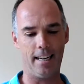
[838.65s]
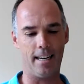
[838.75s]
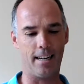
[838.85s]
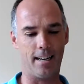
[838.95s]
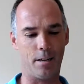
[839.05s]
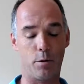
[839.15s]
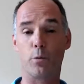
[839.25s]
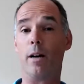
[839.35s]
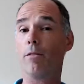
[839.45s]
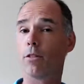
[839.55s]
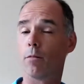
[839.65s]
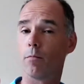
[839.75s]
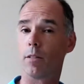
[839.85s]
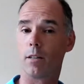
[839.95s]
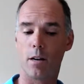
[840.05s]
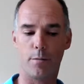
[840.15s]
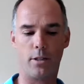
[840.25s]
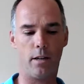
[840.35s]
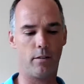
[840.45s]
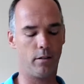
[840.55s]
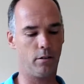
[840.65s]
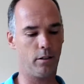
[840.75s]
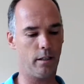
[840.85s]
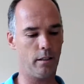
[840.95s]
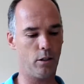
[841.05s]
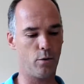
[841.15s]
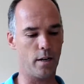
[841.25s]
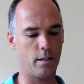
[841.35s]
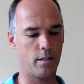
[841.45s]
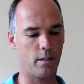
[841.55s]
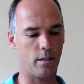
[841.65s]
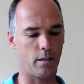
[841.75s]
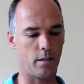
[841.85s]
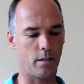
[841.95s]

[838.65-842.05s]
But we have some copies here in the US.